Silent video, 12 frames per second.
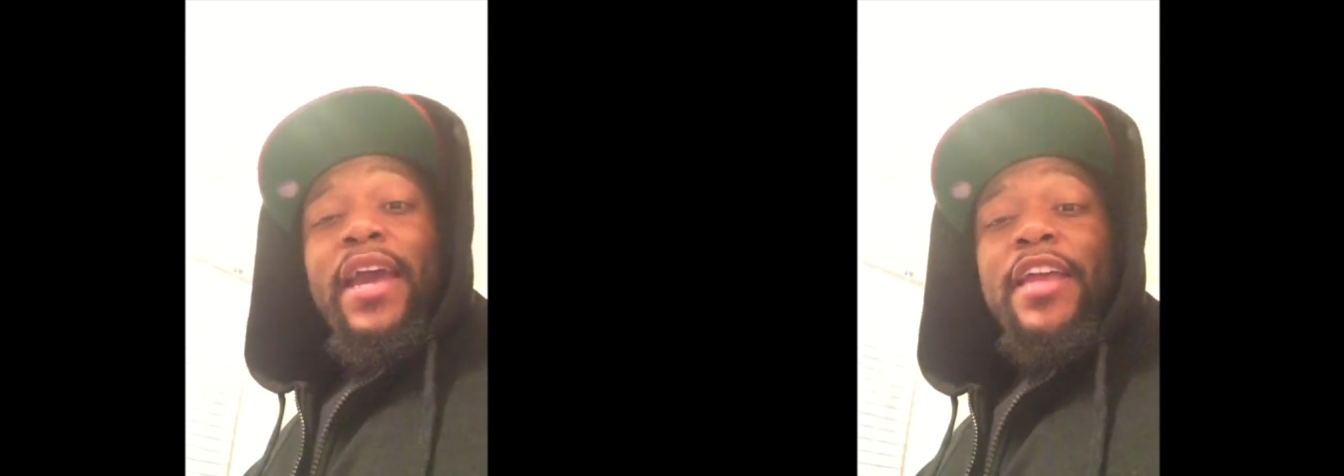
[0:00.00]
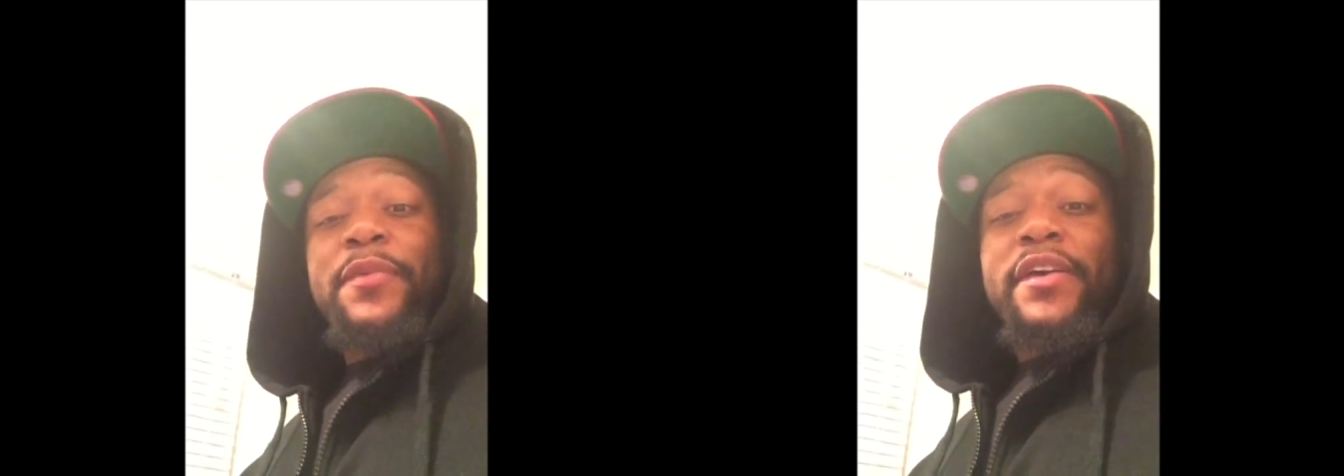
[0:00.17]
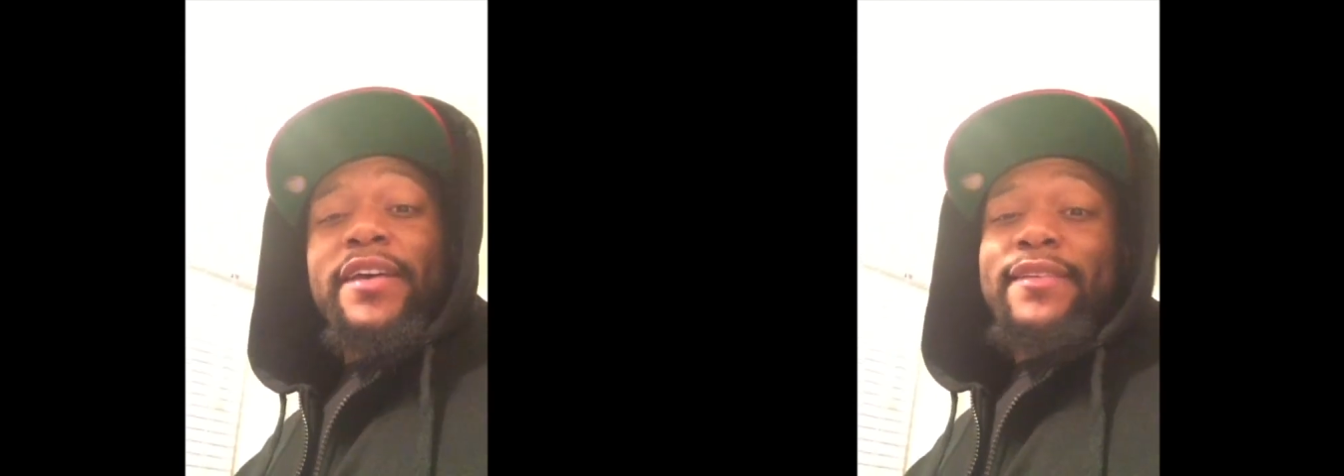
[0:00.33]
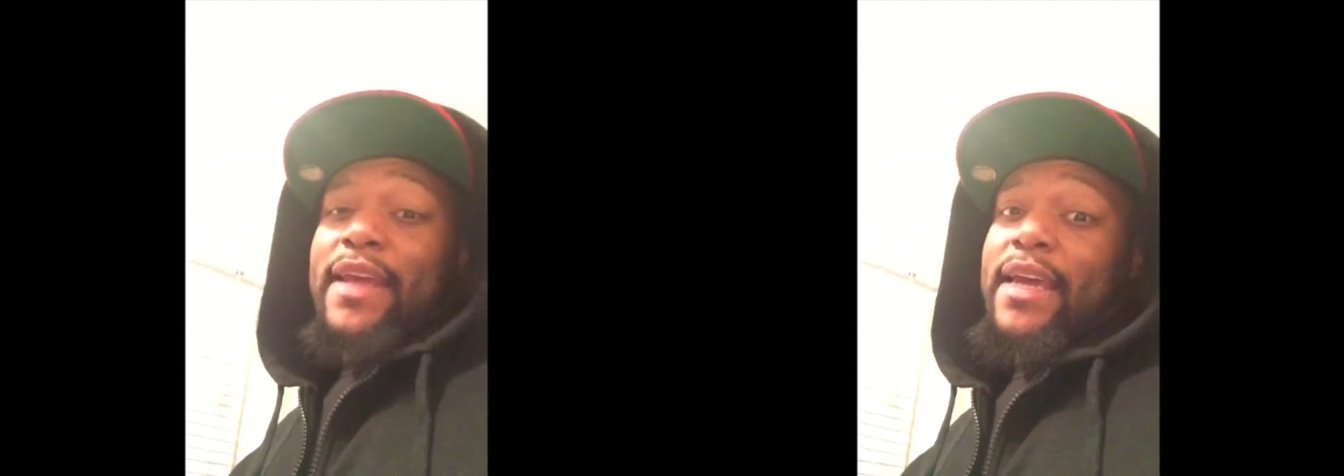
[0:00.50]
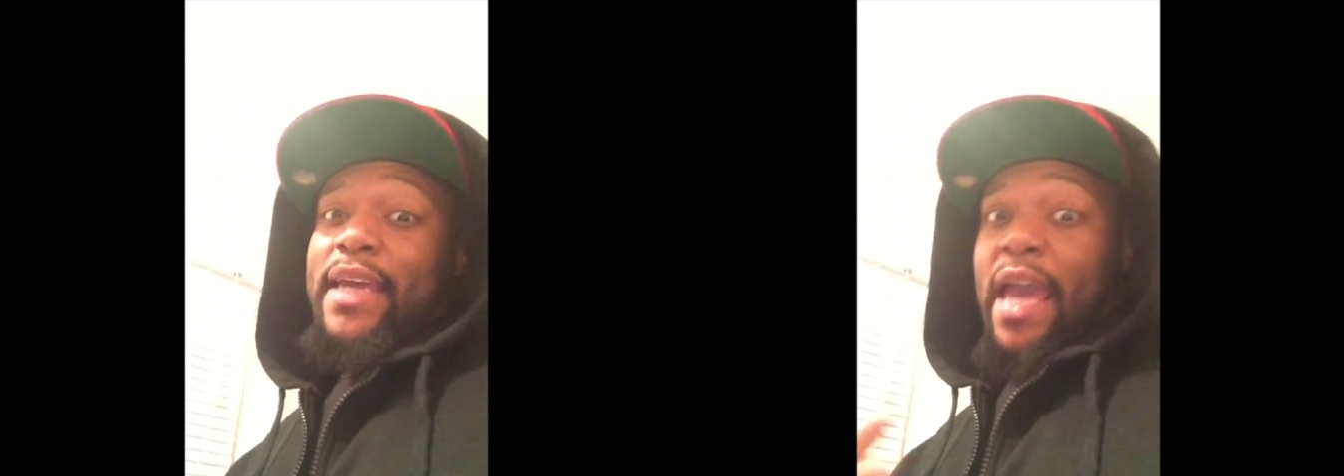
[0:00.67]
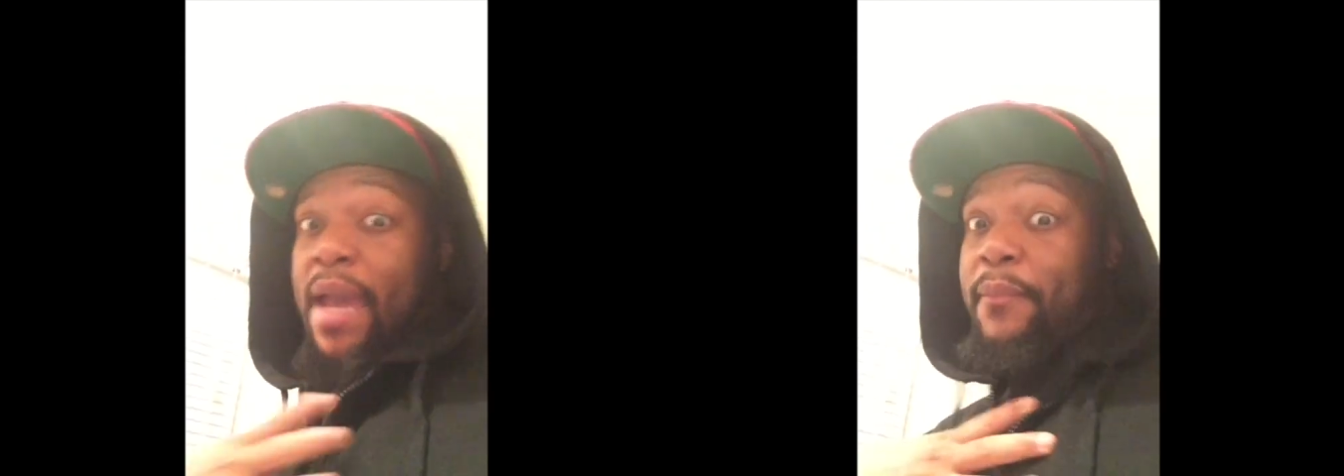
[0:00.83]
is because
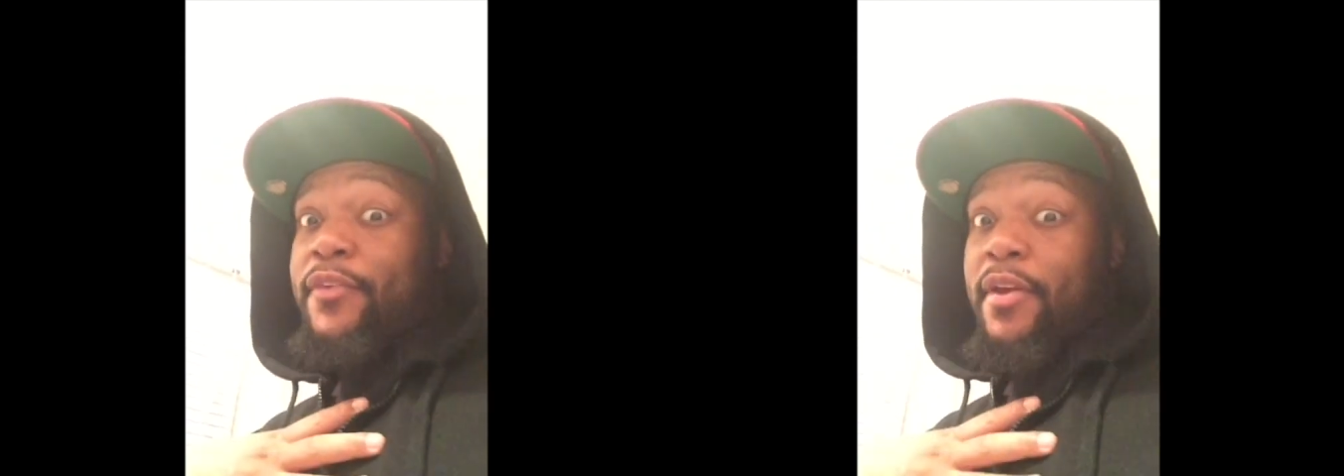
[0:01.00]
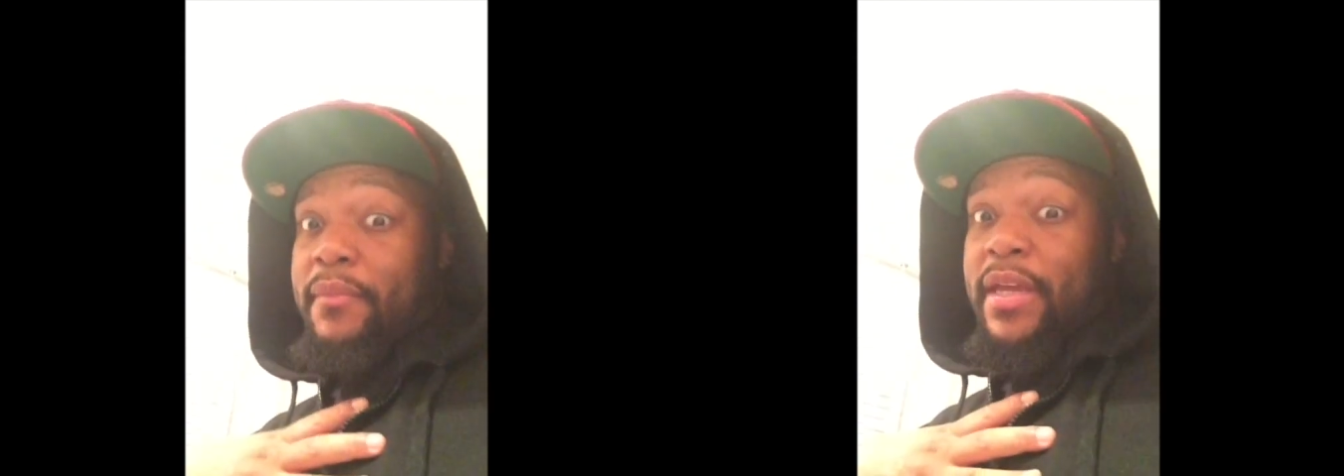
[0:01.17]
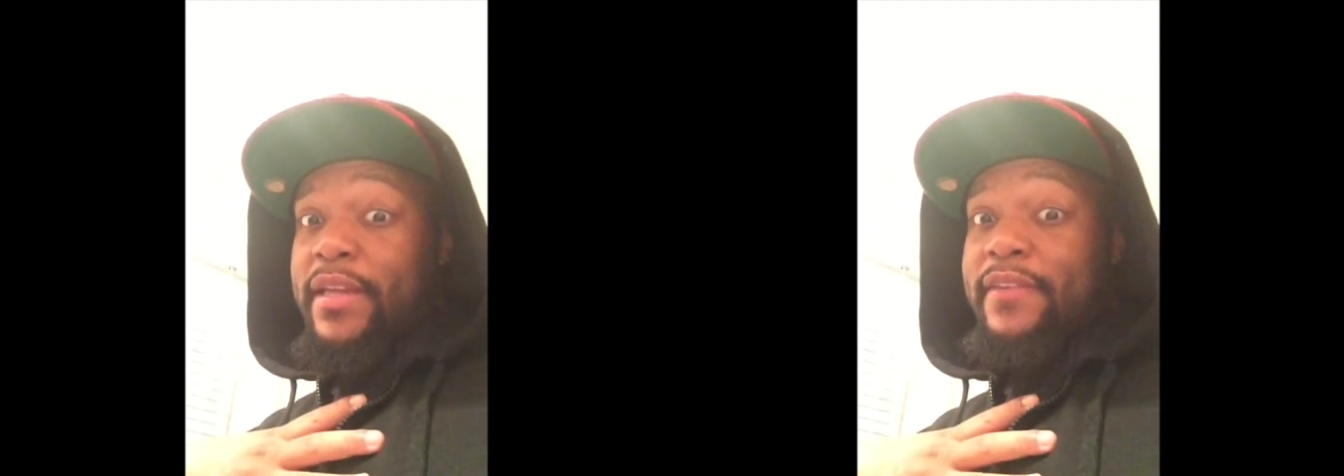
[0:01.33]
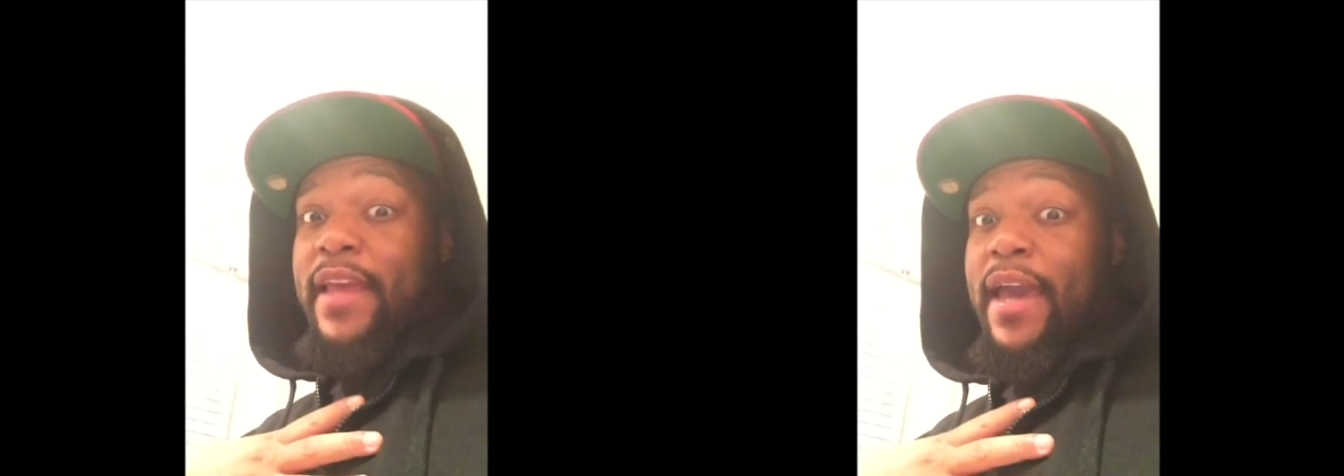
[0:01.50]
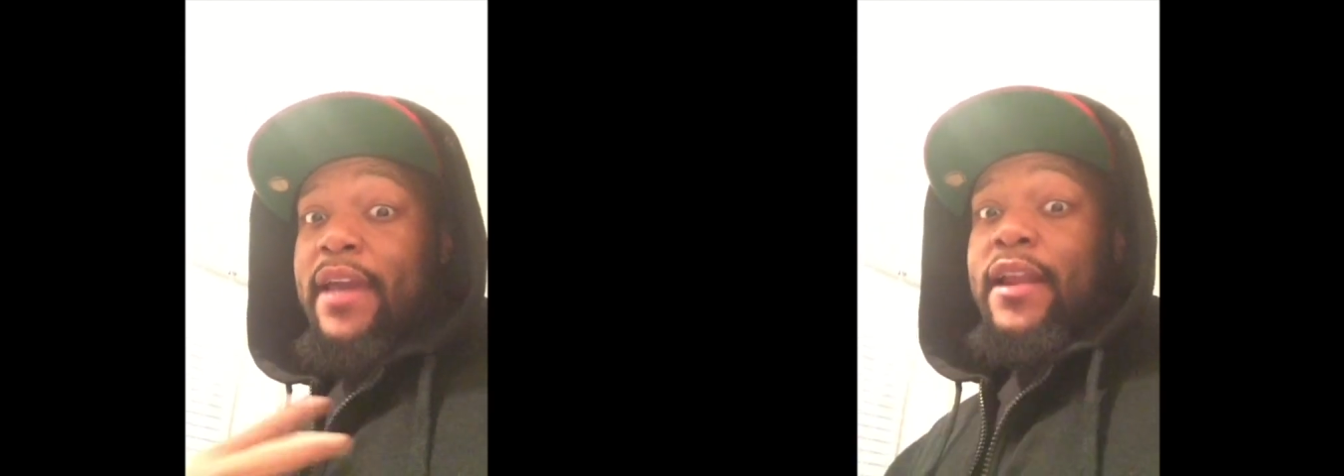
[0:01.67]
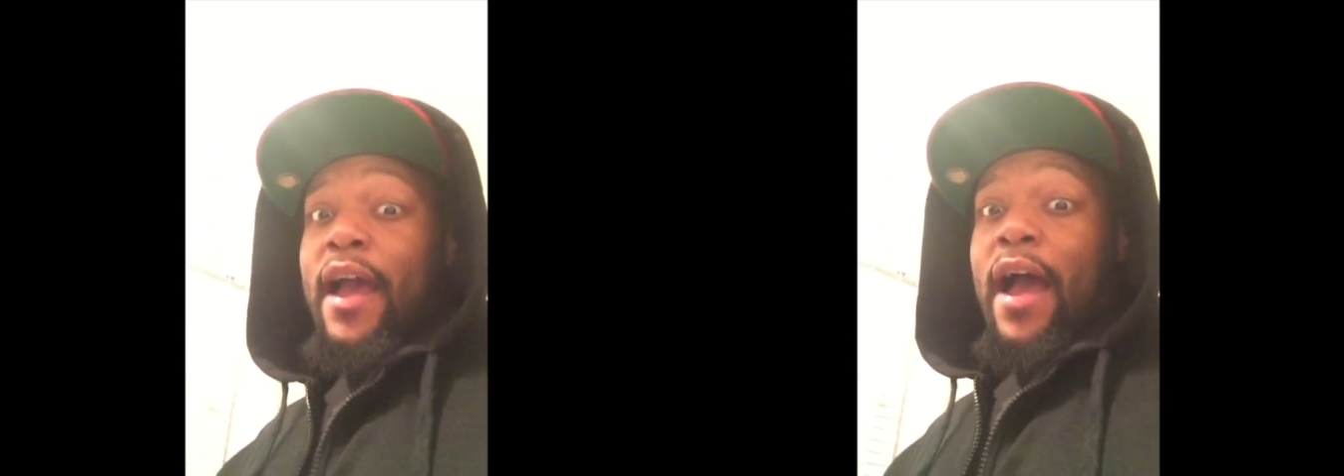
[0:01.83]
they came to me
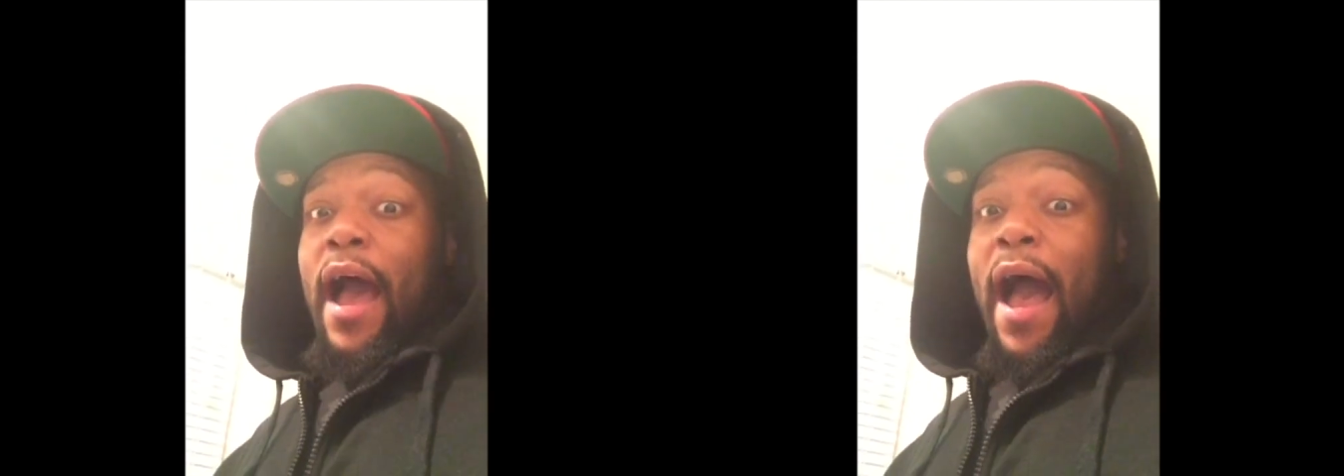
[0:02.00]
saying,